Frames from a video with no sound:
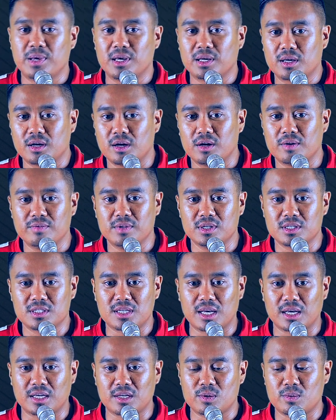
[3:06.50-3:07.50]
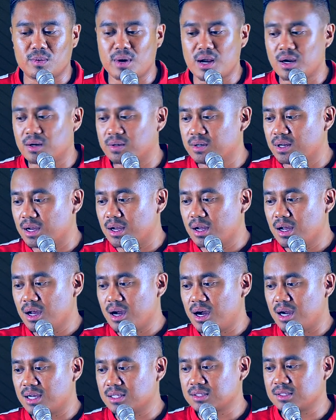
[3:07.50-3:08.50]
pick of the second round,
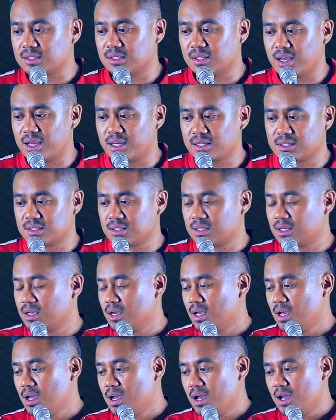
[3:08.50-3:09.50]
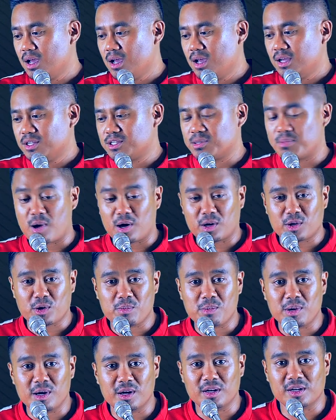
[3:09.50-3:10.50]
I select DeMarco
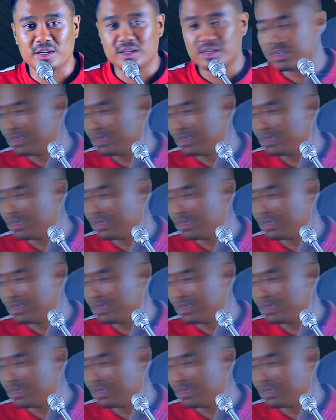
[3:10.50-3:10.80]
Murray.